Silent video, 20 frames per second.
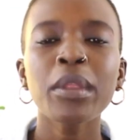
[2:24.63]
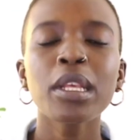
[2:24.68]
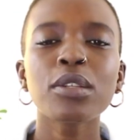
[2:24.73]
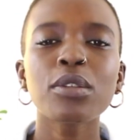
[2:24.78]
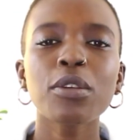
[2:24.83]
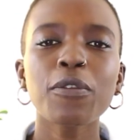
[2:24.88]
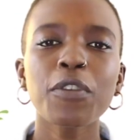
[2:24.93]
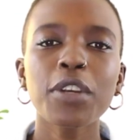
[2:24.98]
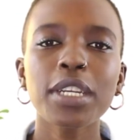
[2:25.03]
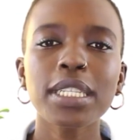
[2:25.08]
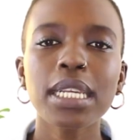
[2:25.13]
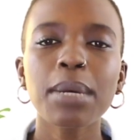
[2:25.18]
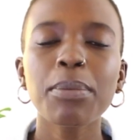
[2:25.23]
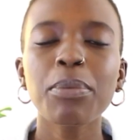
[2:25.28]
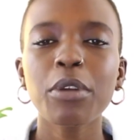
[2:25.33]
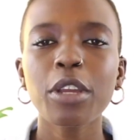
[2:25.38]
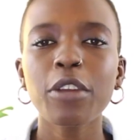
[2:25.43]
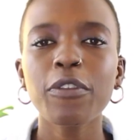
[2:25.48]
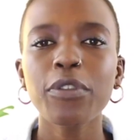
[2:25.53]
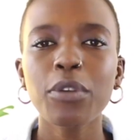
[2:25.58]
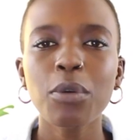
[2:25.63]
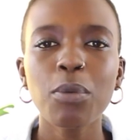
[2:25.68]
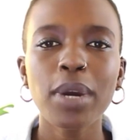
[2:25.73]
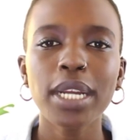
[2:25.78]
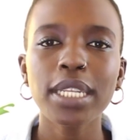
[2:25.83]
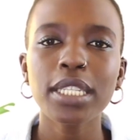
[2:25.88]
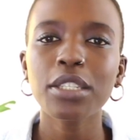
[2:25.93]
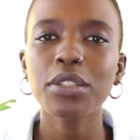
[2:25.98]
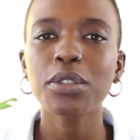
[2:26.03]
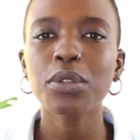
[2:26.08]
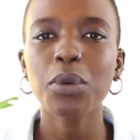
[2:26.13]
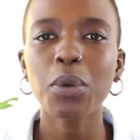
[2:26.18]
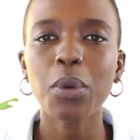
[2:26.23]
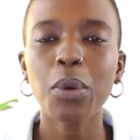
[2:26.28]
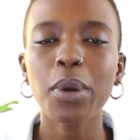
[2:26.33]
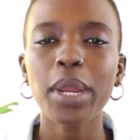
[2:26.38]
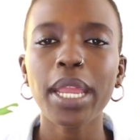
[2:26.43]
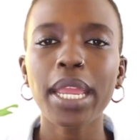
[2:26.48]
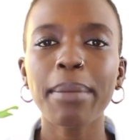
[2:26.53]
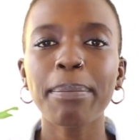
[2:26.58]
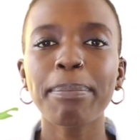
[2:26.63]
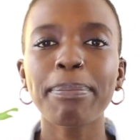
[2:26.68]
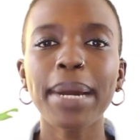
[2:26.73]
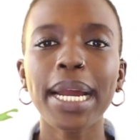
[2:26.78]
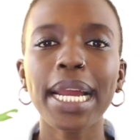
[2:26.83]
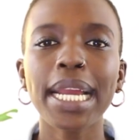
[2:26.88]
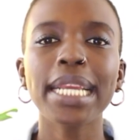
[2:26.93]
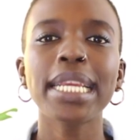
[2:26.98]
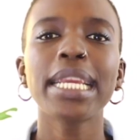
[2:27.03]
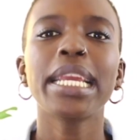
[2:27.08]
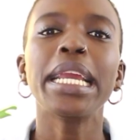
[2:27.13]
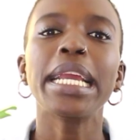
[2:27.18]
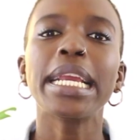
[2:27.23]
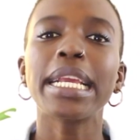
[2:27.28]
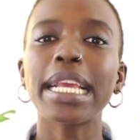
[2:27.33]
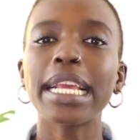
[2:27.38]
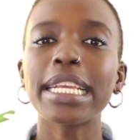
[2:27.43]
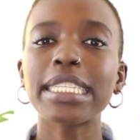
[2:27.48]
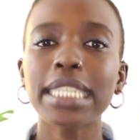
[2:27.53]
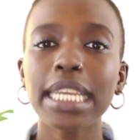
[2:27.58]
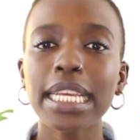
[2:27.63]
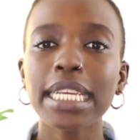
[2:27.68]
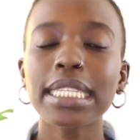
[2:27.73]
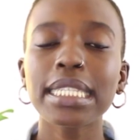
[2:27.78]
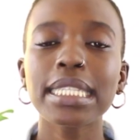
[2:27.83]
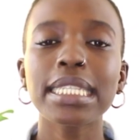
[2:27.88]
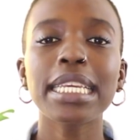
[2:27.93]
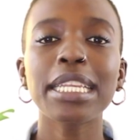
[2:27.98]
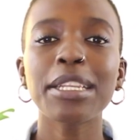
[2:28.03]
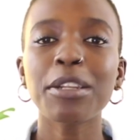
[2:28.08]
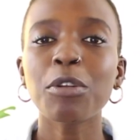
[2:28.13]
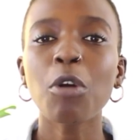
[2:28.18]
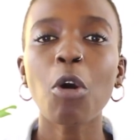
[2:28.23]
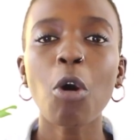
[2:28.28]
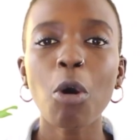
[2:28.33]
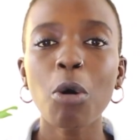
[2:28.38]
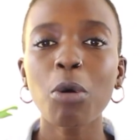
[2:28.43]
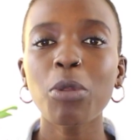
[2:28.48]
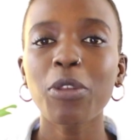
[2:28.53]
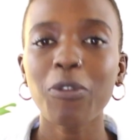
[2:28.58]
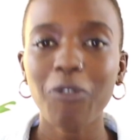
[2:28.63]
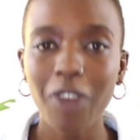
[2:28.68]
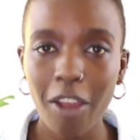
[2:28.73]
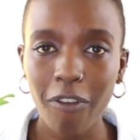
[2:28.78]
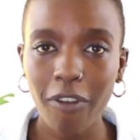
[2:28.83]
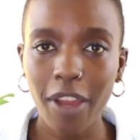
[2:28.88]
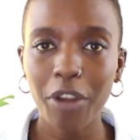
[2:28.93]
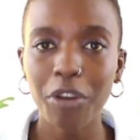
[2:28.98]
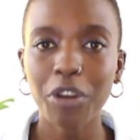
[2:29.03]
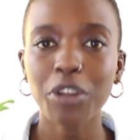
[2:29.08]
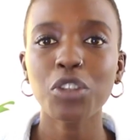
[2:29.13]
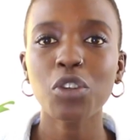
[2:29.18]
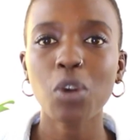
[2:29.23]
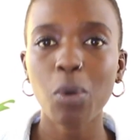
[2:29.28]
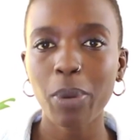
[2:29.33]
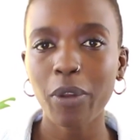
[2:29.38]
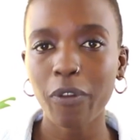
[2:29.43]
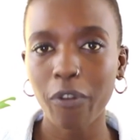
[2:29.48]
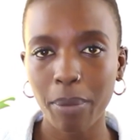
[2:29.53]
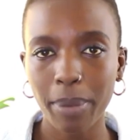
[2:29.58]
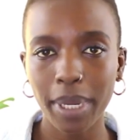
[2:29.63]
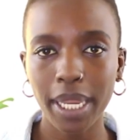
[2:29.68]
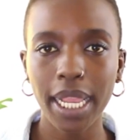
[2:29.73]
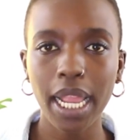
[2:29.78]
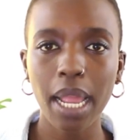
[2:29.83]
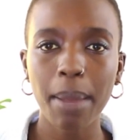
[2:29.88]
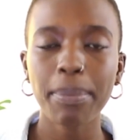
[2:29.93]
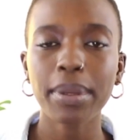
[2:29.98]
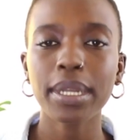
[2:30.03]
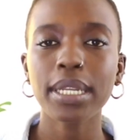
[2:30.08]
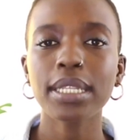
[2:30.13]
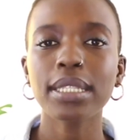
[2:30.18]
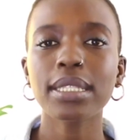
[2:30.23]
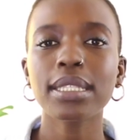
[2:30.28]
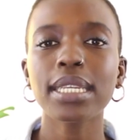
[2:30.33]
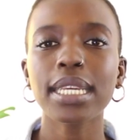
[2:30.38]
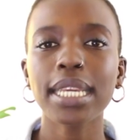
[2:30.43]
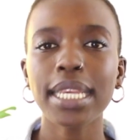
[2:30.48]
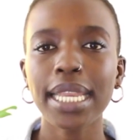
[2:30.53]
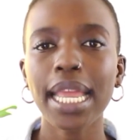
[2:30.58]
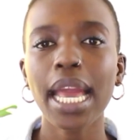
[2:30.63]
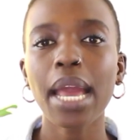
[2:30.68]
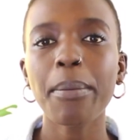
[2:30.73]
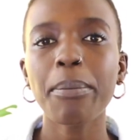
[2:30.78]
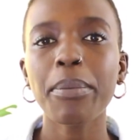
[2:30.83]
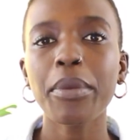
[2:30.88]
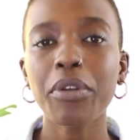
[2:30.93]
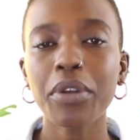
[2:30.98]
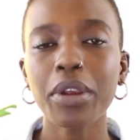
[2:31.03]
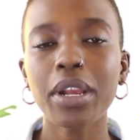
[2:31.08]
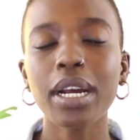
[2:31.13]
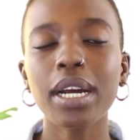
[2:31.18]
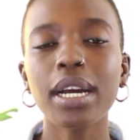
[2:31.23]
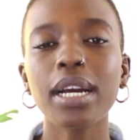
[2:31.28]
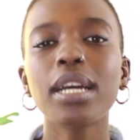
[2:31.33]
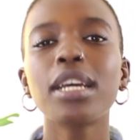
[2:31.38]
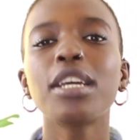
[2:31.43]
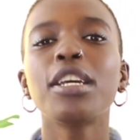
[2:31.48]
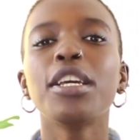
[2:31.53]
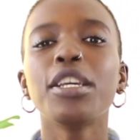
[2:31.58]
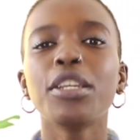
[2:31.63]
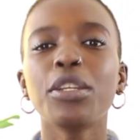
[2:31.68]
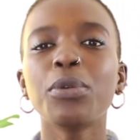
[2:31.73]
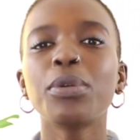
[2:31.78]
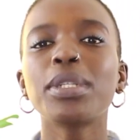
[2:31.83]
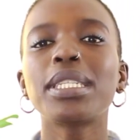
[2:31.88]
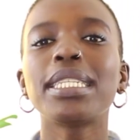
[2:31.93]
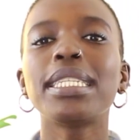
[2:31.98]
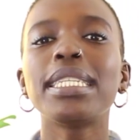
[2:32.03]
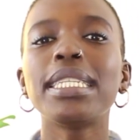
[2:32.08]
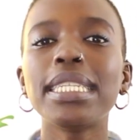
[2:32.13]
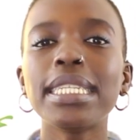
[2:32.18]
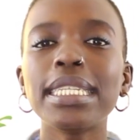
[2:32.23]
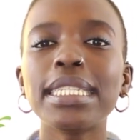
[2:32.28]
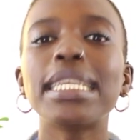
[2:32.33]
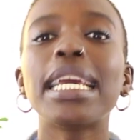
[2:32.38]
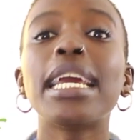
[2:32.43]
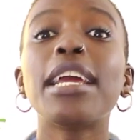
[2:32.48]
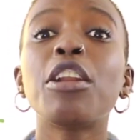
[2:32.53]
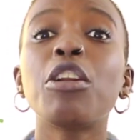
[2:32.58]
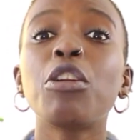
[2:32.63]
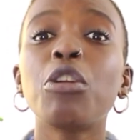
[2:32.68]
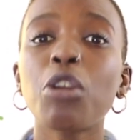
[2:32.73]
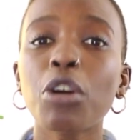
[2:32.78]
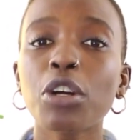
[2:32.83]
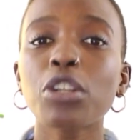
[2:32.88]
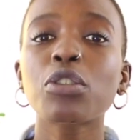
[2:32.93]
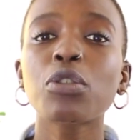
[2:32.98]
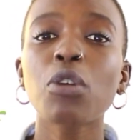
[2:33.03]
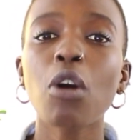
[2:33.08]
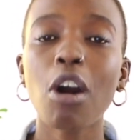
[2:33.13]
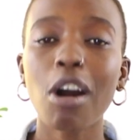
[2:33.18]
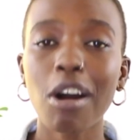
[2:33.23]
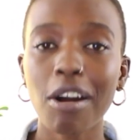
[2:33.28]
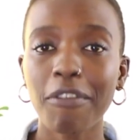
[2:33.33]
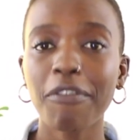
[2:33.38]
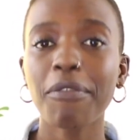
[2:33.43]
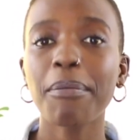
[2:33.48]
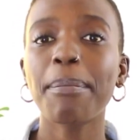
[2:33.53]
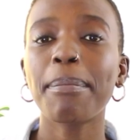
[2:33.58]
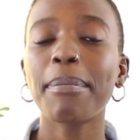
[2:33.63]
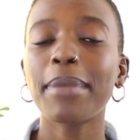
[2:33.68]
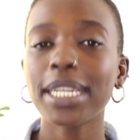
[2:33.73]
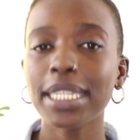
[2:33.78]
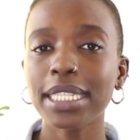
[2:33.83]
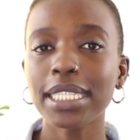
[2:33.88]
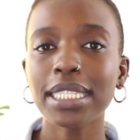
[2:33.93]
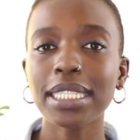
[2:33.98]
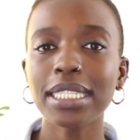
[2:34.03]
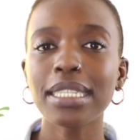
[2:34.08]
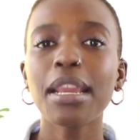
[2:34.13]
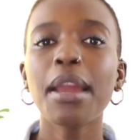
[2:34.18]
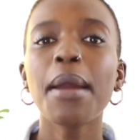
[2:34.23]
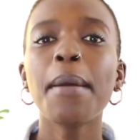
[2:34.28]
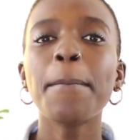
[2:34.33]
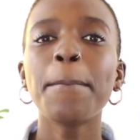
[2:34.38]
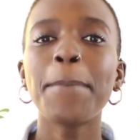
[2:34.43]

So for example, if you wanted to go and buy shares in all the 500 top performing companies in America, you would need a lot of money.